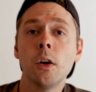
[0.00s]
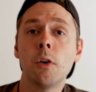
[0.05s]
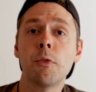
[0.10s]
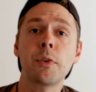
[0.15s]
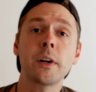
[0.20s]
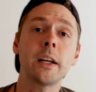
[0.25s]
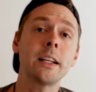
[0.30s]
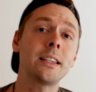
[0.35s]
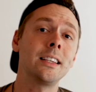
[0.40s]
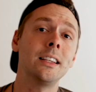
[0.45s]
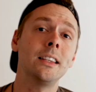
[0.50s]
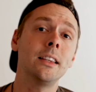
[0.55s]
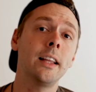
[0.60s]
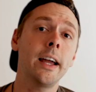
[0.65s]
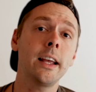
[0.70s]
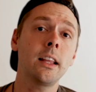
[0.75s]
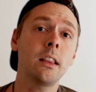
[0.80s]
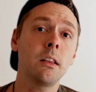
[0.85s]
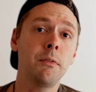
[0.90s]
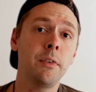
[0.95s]
Don't forget to
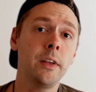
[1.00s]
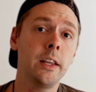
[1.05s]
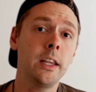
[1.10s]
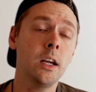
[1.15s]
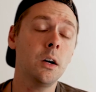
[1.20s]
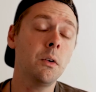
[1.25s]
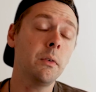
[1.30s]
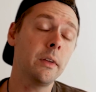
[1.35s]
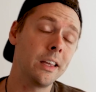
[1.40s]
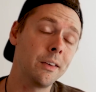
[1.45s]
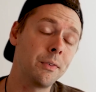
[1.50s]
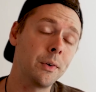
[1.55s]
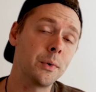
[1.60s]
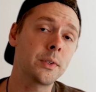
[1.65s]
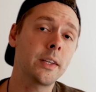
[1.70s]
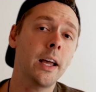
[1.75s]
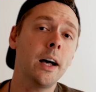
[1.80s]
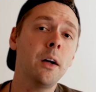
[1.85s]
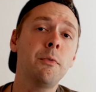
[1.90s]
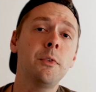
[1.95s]
like the video if it
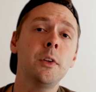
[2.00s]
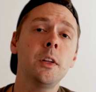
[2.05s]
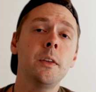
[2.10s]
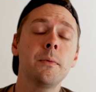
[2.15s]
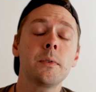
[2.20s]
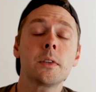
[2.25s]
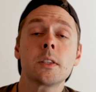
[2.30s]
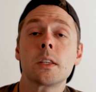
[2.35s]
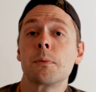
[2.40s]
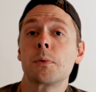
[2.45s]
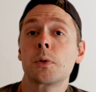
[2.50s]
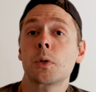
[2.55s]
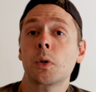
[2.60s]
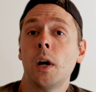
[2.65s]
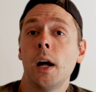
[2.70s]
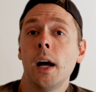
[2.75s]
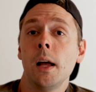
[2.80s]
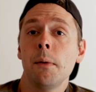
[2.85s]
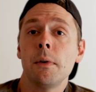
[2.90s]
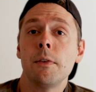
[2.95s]
was helpful,
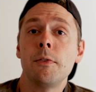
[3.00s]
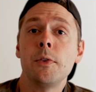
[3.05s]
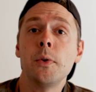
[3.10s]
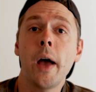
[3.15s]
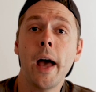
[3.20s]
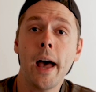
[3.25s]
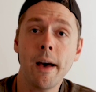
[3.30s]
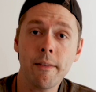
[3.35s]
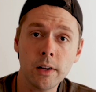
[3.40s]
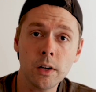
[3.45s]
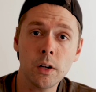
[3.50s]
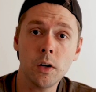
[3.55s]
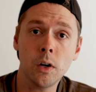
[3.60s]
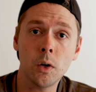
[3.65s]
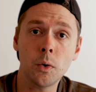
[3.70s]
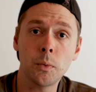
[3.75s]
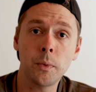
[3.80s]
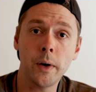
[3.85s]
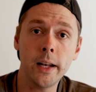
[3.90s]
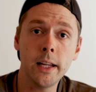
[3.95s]
subscribe if you haven't
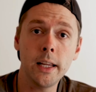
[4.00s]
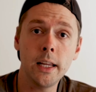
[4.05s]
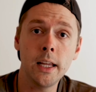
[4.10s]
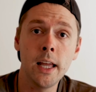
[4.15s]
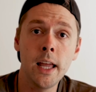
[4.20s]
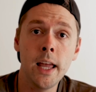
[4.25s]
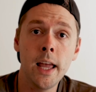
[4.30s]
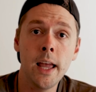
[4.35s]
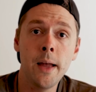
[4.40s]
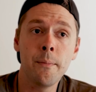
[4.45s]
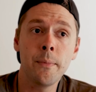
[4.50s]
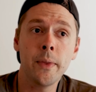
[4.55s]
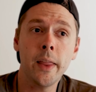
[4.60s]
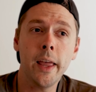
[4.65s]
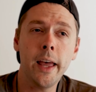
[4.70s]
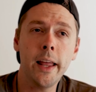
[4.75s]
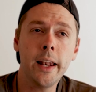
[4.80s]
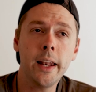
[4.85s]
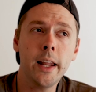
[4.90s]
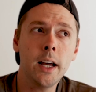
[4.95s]
already,
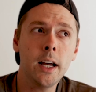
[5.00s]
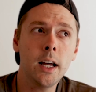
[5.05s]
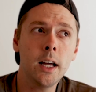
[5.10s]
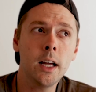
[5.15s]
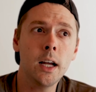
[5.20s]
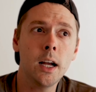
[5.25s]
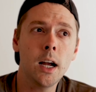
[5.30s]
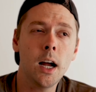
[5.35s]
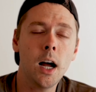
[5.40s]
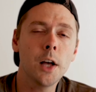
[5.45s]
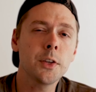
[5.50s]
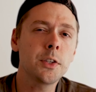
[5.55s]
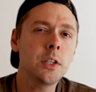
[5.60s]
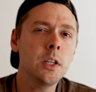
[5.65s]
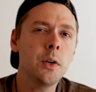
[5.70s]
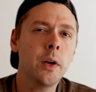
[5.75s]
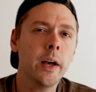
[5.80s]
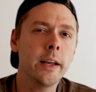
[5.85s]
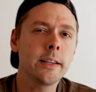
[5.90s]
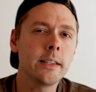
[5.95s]
and uh, I'll see
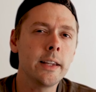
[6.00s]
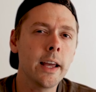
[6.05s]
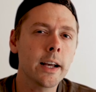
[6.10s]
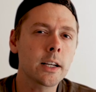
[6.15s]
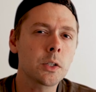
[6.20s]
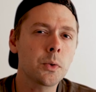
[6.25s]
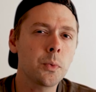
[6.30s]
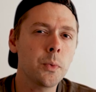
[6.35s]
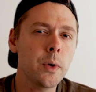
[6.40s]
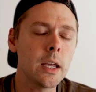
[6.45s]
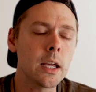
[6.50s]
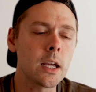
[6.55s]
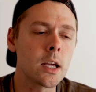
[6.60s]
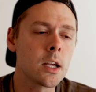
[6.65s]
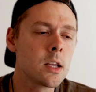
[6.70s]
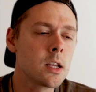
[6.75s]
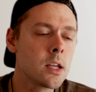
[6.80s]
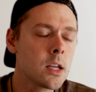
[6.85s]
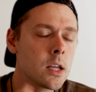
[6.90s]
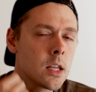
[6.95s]
you guys next week.
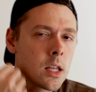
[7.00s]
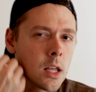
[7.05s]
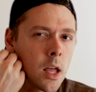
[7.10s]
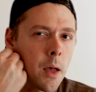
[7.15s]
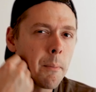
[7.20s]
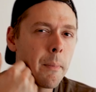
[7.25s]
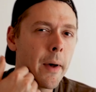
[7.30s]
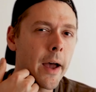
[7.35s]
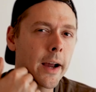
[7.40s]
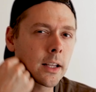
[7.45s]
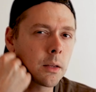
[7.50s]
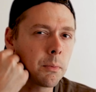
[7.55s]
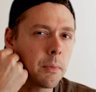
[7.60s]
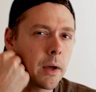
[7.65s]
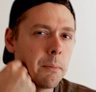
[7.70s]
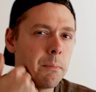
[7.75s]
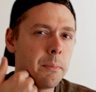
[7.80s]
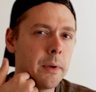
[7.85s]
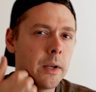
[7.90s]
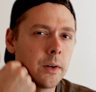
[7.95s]
Back to
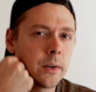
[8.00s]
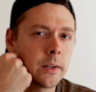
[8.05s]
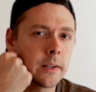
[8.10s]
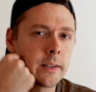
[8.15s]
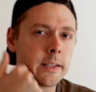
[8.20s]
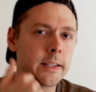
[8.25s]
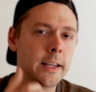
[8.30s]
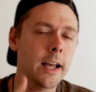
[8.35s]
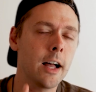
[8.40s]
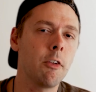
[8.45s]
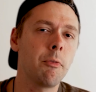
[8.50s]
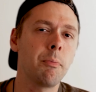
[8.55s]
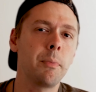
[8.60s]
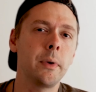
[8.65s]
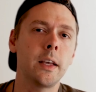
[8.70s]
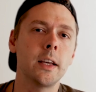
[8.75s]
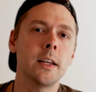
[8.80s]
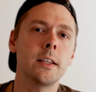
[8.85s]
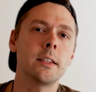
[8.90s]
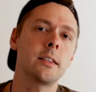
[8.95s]
my bearded self,
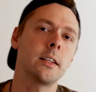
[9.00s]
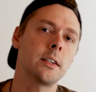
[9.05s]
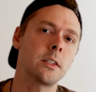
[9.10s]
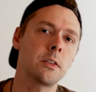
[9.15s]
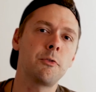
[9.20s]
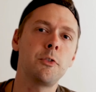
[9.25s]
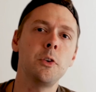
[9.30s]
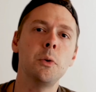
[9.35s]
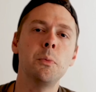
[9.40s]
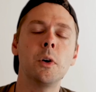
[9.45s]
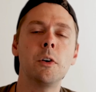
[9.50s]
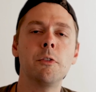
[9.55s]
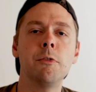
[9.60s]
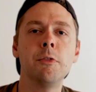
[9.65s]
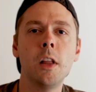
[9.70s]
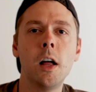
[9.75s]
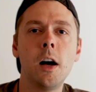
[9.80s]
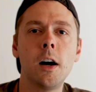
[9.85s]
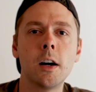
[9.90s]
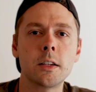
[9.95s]
because there's a few more
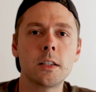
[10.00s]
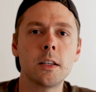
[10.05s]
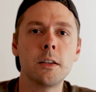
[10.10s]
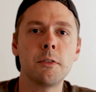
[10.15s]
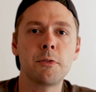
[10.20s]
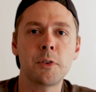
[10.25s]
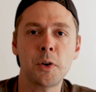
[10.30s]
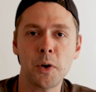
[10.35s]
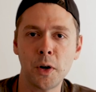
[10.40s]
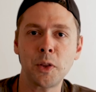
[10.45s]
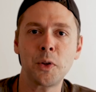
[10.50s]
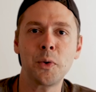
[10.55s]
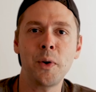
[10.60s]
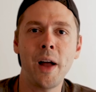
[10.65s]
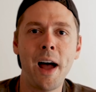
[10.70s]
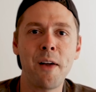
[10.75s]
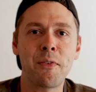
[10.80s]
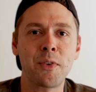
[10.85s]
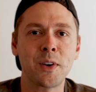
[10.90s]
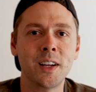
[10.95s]
vlogs of going through
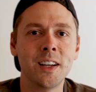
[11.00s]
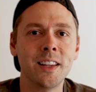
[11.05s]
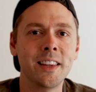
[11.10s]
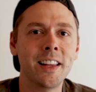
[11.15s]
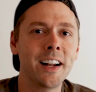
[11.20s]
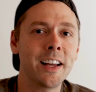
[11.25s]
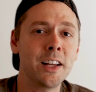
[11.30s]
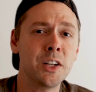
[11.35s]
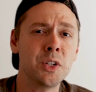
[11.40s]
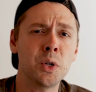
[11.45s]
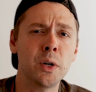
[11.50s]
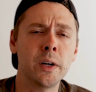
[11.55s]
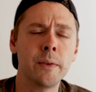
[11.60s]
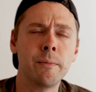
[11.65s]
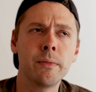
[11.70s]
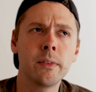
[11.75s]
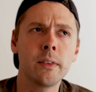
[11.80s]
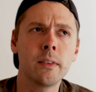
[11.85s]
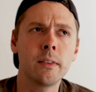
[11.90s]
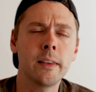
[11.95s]
Africa that I enjoy.
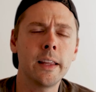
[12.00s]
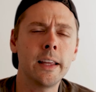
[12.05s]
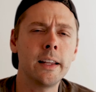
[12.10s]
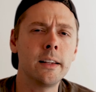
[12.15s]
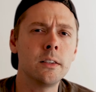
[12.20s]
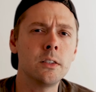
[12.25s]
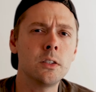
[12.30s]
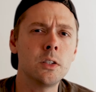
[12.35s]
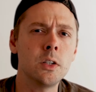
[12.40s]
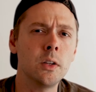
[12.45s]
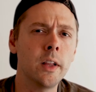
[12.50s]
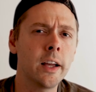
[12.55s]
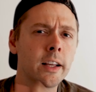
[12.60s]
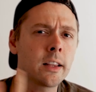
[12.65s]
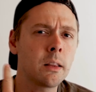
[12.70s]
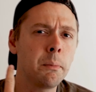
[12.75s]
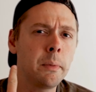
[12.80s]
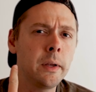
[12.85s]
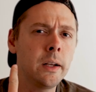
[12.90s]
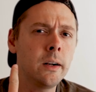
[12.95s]
And do you
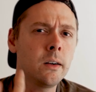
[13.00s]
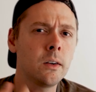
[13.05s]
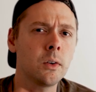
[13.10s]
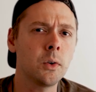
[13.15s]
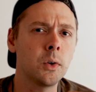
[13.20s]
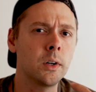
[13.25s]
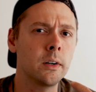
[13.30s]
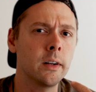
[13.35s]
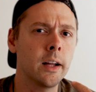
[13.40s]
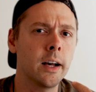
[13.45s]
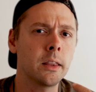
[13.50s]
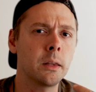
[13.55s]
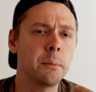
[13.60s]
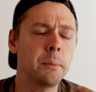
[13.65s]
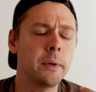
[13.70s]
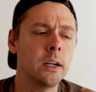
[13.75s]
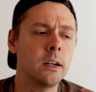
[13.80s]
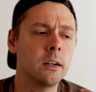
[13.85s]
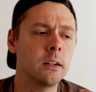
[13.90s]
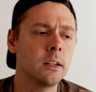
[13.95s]
like the beard or not the
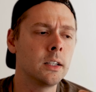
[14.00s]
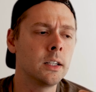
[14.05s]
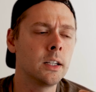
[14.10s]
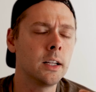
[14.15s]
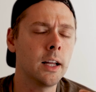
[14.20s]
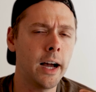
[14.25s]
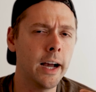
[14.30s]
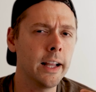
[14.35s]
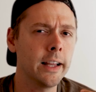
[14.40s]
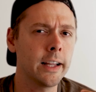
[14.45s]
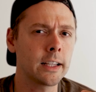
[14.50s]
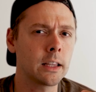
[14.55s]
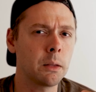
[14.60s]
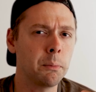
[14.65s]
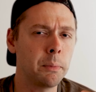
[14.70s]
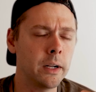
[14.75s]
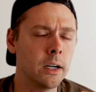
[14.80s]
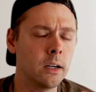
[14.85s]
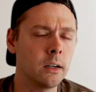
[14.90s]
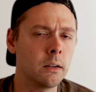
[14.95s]
beard? I like the
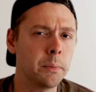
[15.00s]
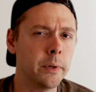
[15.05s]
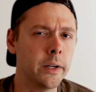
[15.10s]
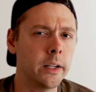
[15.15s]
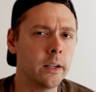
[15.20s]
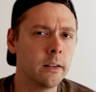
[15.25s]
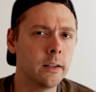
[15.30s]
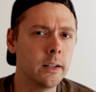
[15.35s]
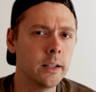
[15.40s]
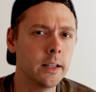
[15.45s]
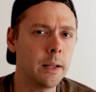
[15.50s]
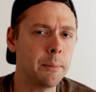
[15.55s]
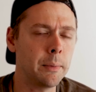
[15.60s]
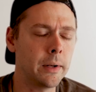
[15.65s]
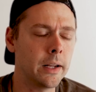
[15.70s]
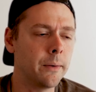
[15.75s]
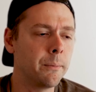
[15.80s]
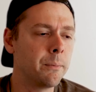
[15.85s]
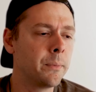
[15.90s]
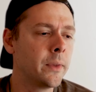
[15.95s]
beard, but let me
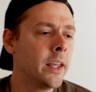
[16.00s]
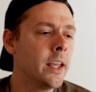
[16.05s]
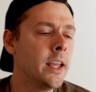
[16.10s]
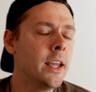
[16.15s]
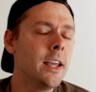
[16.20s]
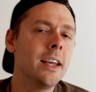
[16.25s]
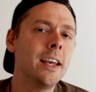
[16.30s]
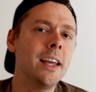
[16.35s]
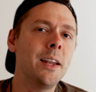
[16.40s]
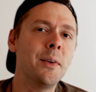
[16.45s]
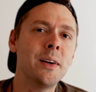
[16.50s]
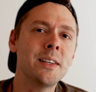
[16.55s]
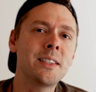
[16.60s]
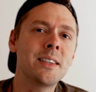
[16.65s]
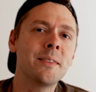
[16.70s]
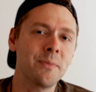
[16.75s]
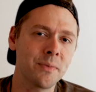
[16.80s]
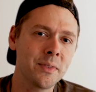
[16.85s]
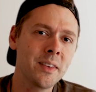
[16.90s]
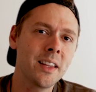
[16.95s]
know.
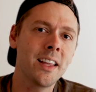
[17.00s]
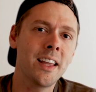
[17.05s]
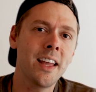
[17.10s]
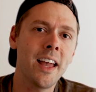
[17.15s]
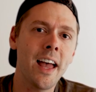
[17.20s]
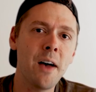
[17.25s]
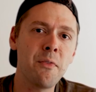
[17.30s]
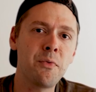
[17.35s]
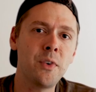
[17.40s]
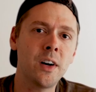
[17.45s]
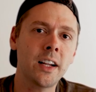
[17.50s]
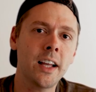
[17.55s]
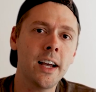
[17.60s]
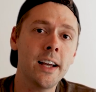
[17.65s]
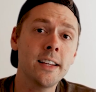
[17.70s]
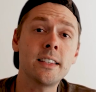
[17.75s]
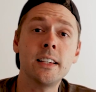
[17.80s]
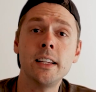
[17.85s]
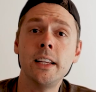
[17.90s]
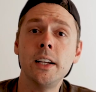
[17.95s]
Anyways, have fun
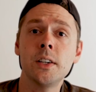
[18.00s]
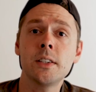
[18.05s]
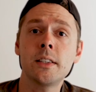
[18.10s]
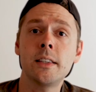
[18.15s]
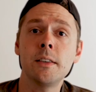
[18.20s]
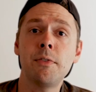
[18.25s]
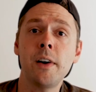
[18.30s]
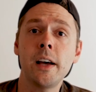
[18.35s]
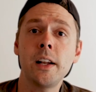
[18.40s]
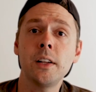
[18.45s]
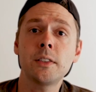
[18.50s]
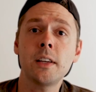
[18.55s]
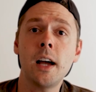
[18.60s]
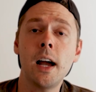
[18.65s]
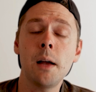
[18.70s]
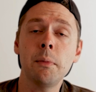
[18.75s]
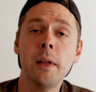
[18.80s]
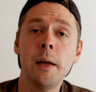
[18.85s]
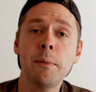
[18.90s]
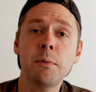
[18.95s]
guys, and here's the final
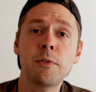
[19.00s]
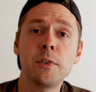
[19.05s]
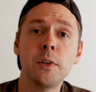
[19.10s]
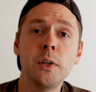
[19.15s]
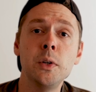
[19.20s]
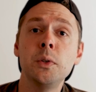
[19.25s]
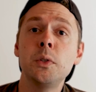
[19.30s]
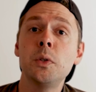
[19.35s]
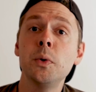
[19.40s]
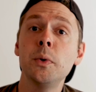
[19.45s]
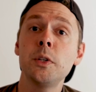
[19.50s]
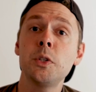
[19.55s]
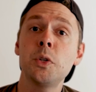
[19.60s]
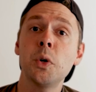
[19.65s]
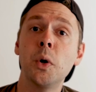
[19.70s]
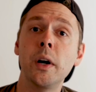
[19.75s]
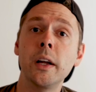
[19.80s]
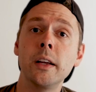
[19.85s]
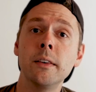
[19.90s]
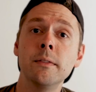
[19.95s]
time lapse for you to
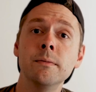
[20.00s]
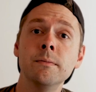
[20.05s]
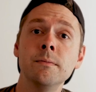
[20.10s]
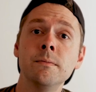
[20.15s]
enjoy.